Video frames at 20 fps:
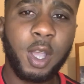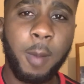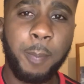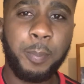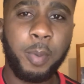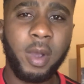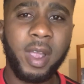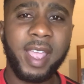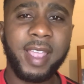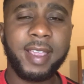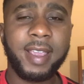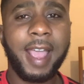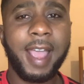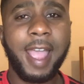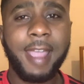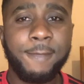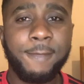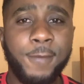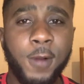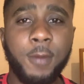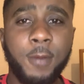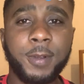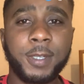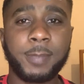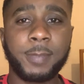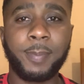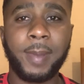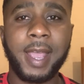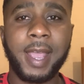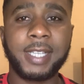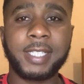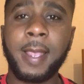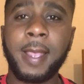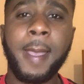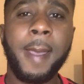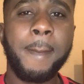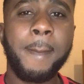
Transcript: your boy, Ivorian Spice,